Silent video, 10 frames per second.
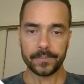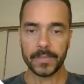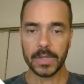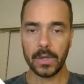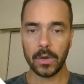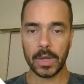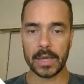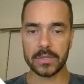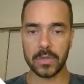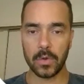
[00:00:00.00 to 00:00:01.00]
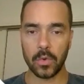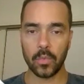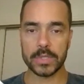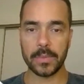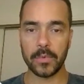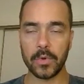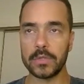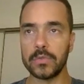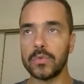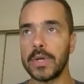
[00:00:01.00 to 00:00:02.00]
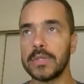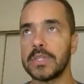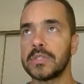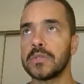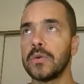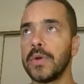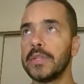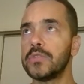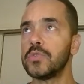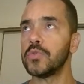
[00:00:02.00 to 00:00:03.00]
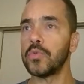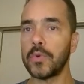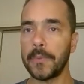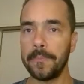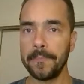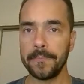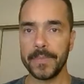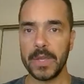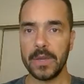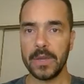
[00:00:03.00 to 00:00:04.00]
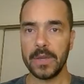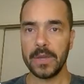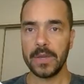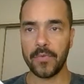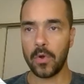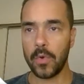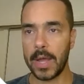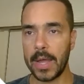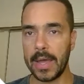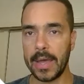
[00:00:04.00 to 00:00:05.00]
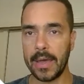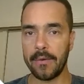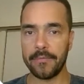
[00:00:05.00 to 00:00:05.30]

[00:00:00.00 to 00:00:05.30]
Okay, so what I'm going to do, I just going to, first of all, I have